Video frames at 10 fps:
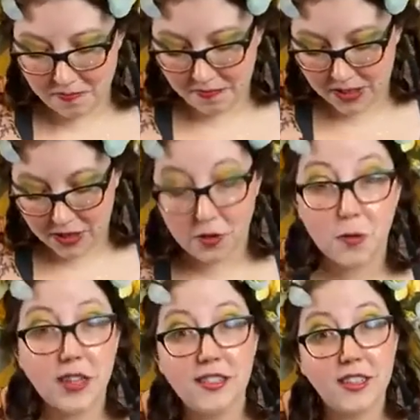you know,
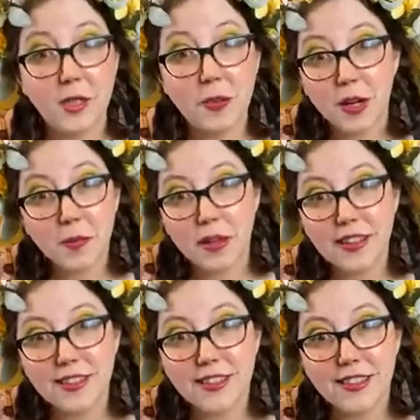what's its
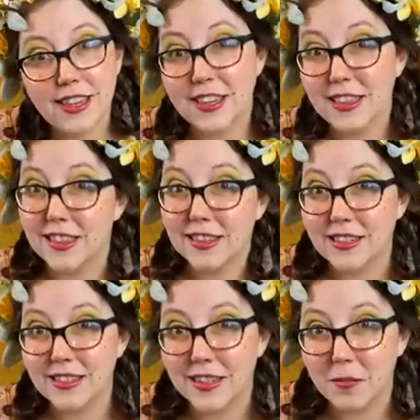purpose? Like this
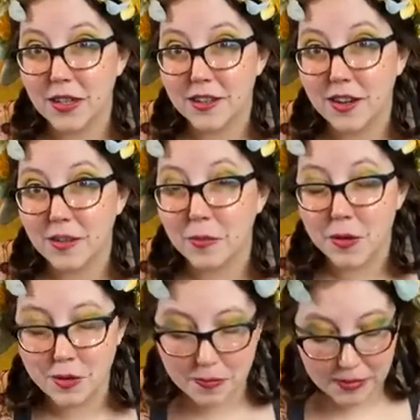is going to be a yarn
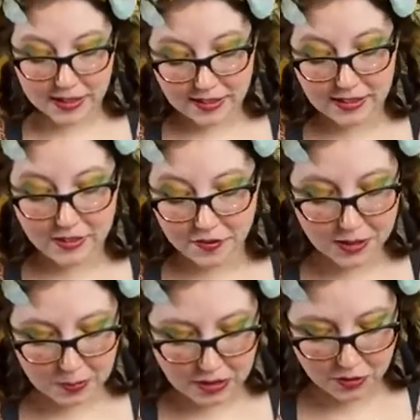bowl because it's for a
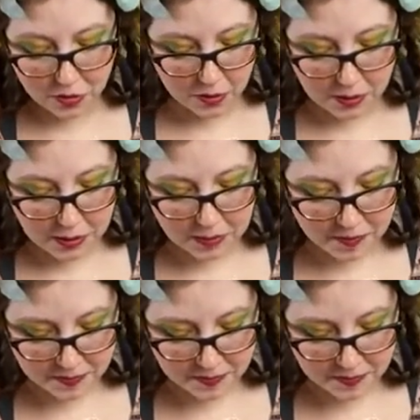special order.